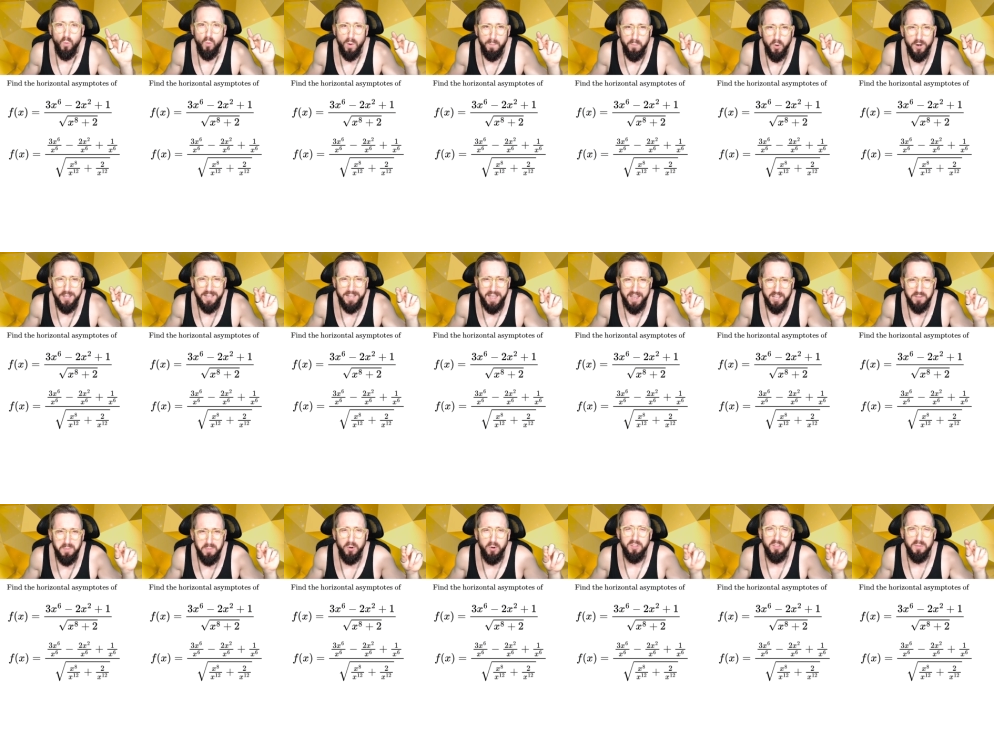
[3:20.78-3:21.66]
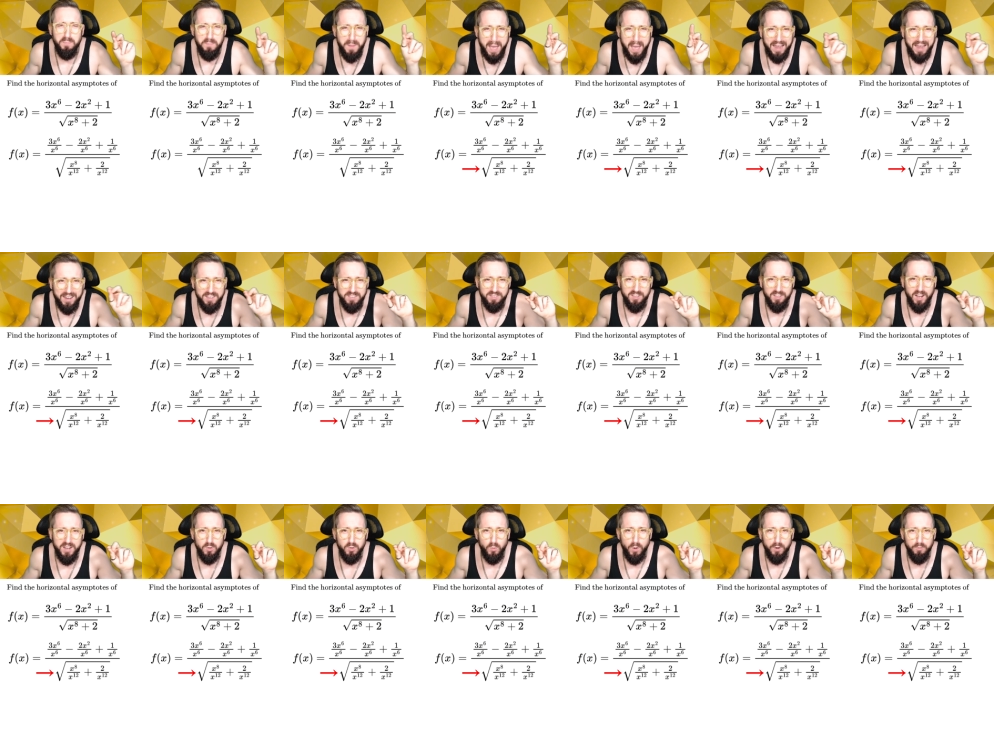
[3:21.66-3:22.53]
when putting exponents back in
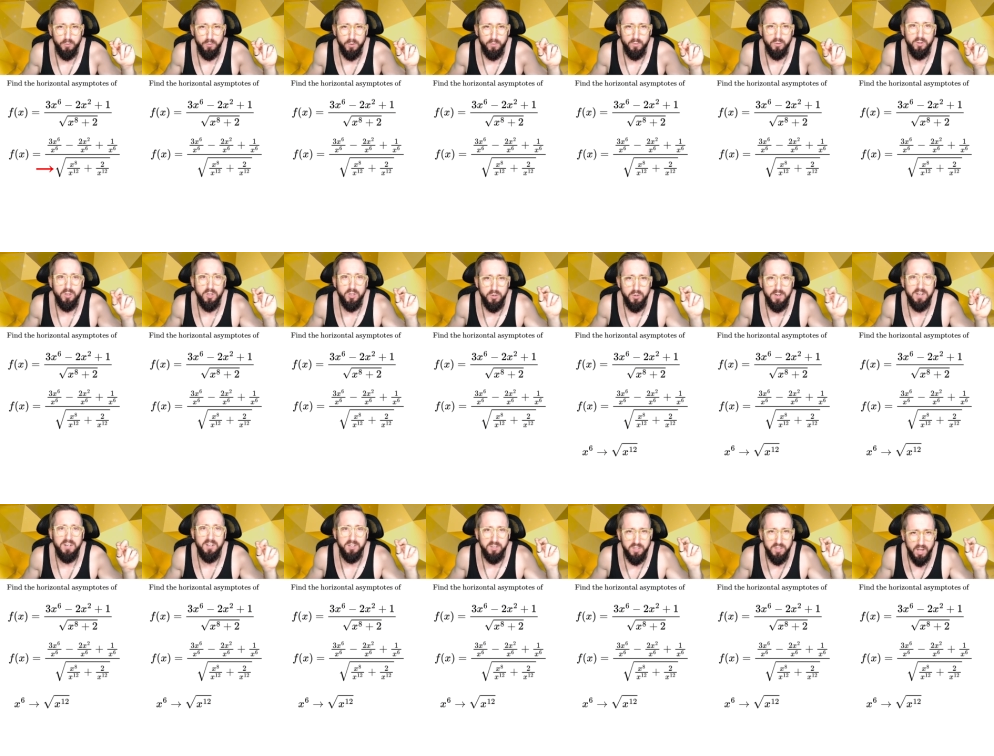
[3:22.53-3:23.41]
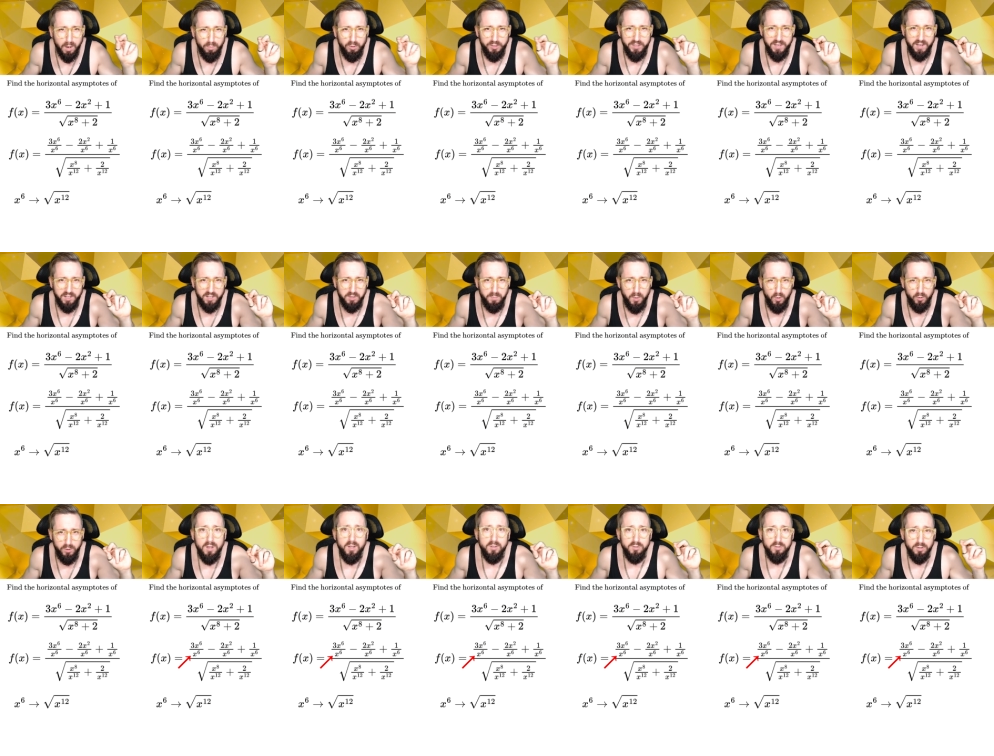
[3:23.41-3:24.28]
inside square roots, you need to double the exponent.